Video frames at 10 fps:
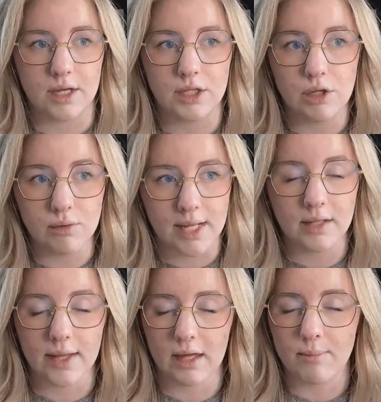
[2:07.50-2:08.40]
a unit
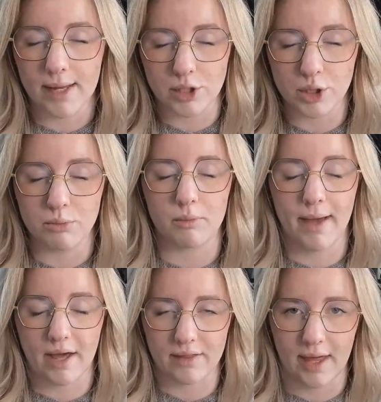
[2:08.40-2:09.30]
like a bedroom or
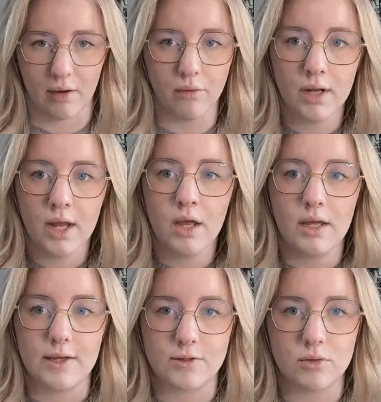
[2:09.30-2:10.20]
bath count
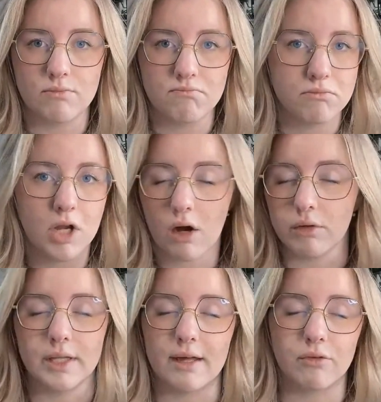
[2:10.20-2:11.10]
is not
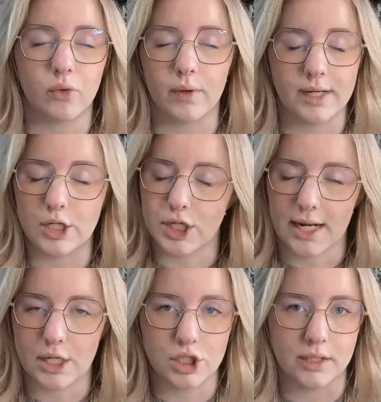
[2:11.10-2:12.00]
really ever going to
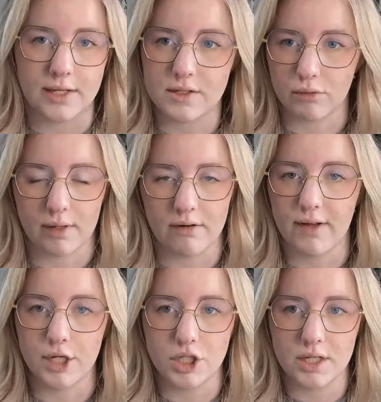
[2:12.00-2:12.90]
change unless the
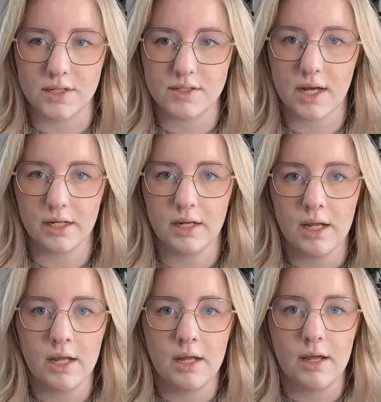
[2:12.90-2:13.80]
renovation is done,
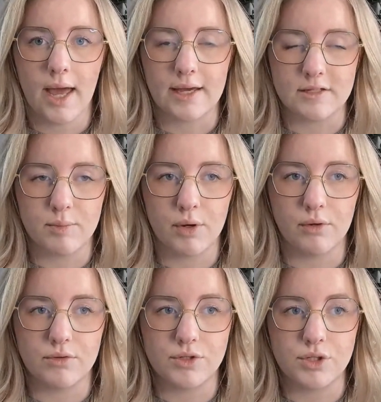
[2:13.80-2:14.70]
as
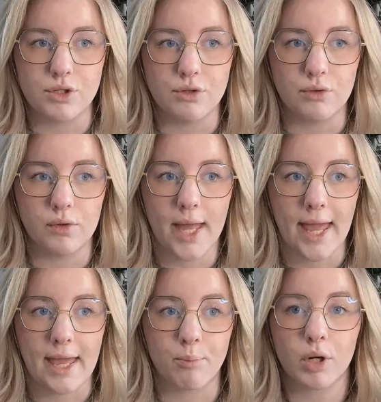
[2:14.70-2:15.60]
opposed to
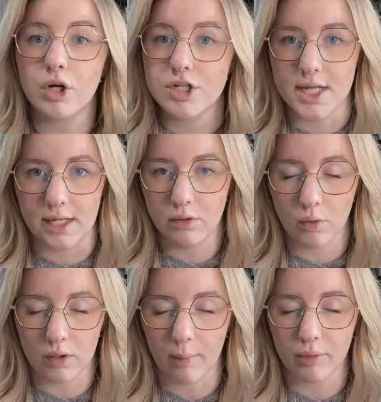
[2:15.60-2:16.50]
a person
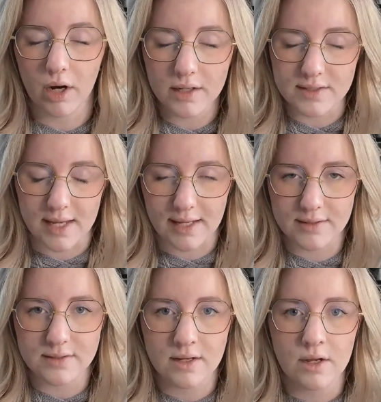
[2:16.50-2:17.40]
or a
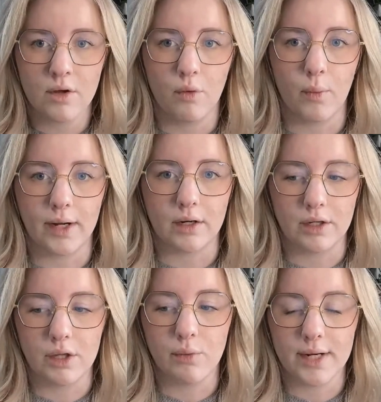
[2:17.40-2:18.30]
process where
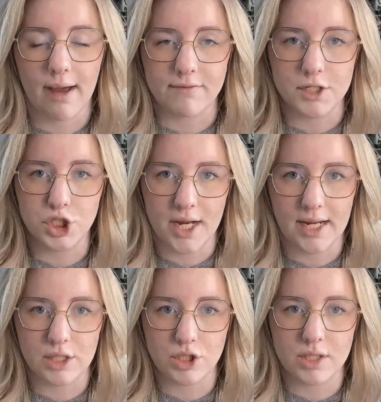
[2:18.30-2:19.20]
you would have to
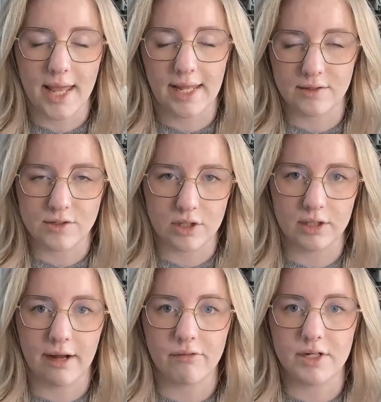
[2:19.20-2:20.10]
change the answer
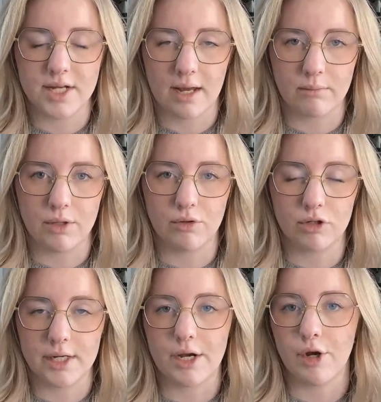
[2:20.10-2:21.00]
every time you
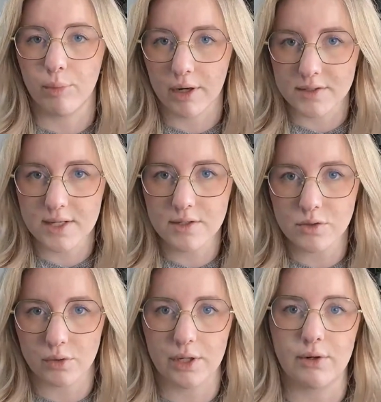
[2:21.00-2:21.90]
create a new process,
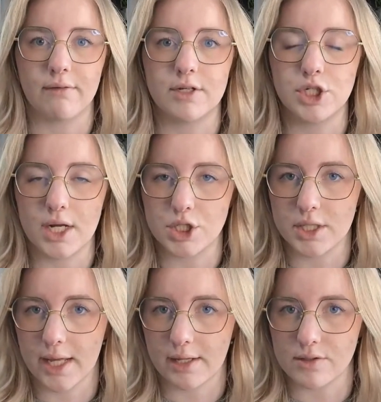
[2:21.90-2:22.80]
or you'd have to change
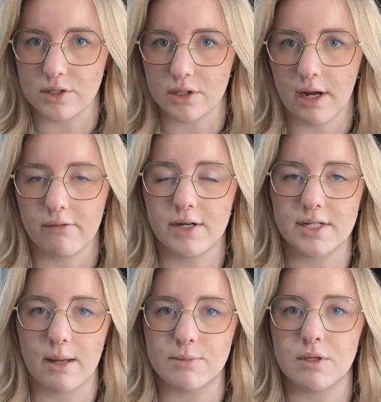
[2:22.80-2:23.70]
the answer every
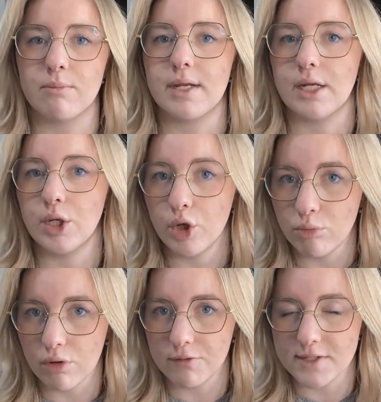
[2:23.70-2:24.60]
time somebody new
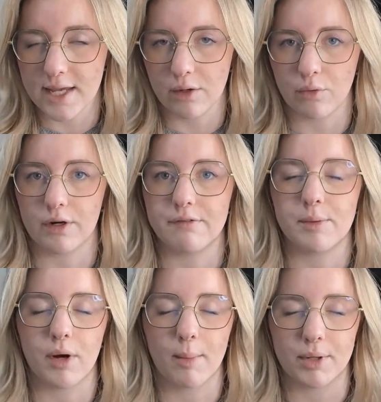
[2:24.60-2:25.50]
moves in or if the
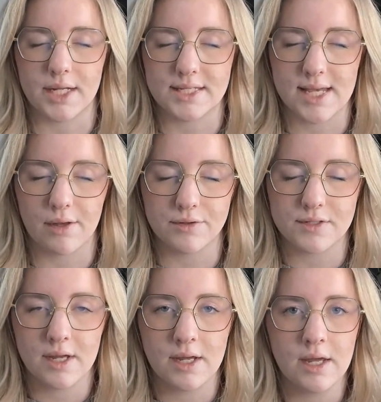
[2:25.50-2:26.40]
property
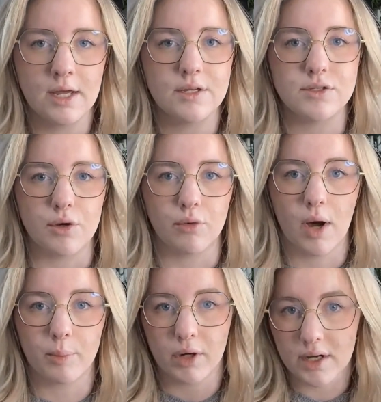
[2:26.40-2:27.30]
sells. So
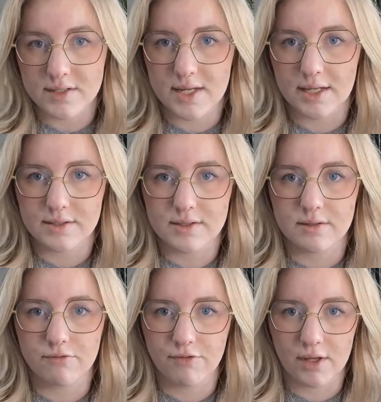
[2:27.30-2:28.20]
a
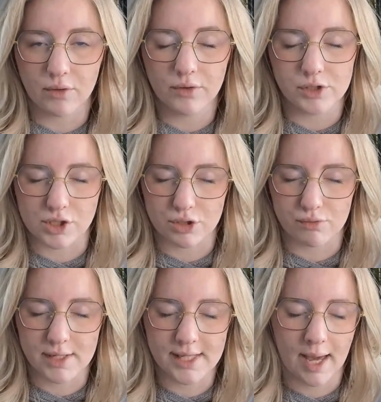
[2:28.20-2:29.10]
process field, just to
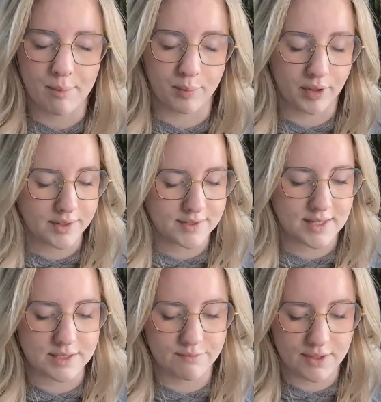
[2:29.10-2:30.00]
recap, a
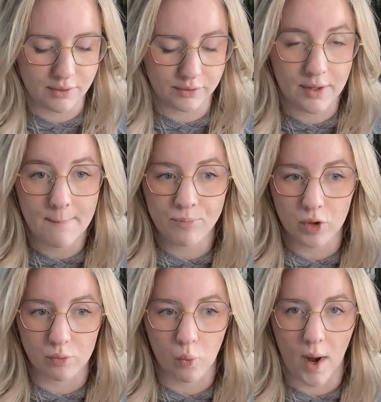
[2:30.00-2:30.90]
process field
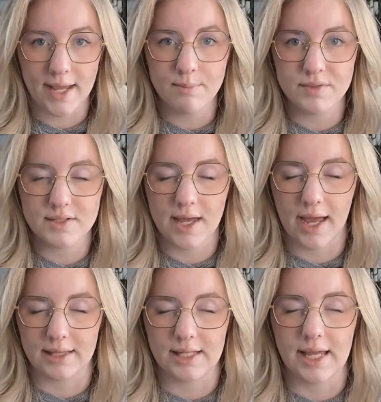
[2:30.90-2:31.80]
wipes
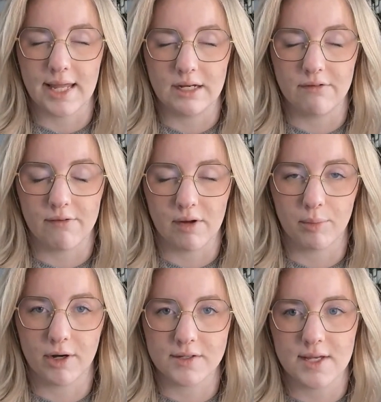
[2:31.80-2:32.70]
at the end of every
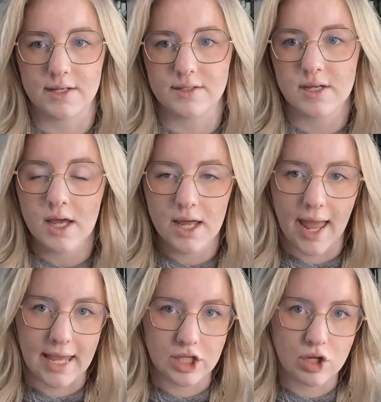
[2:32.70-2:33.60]
process.
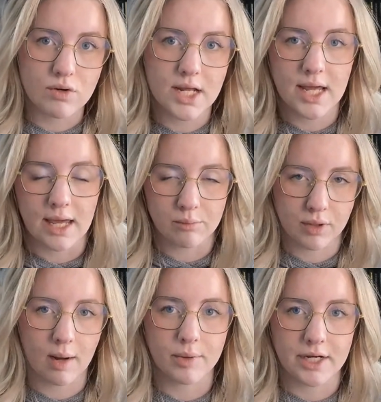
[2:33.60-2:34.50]
A unit and
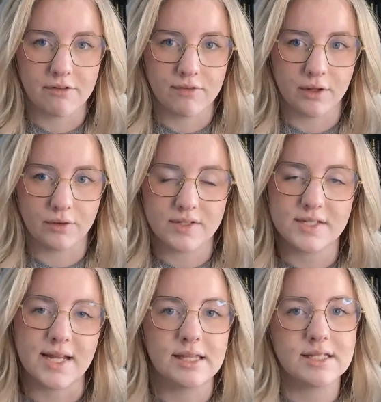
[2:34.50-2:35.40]
property field
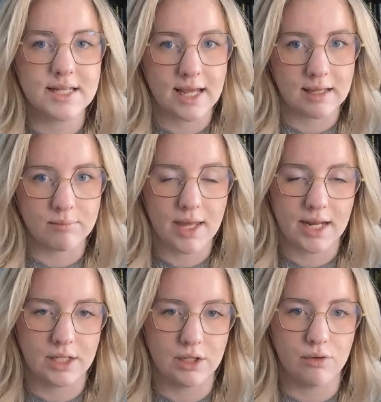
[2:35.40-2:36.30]
stay the same,
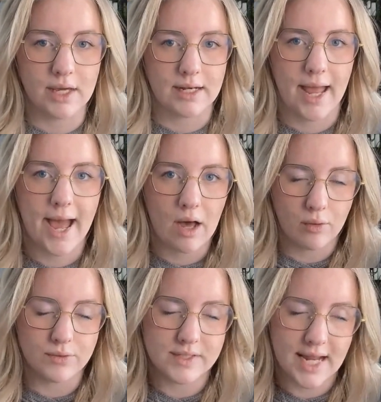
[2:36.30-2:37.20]
and you can
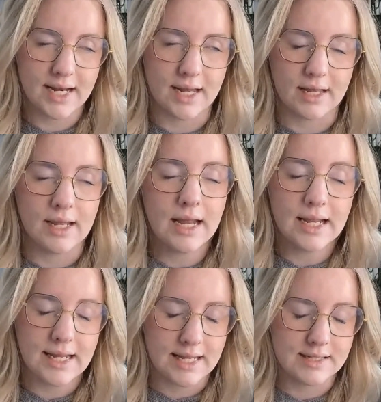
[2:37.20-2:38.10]
house data
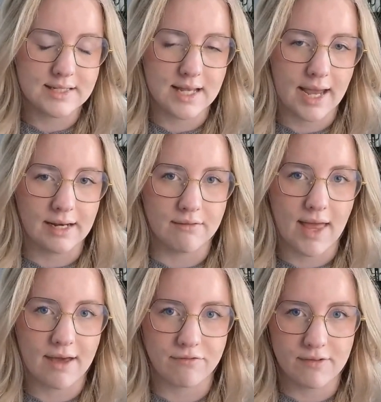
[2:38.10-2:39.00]
inside of
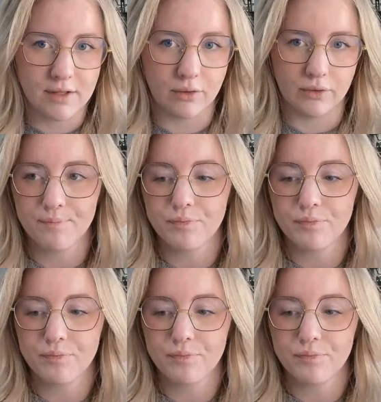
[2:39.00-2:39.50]
that field.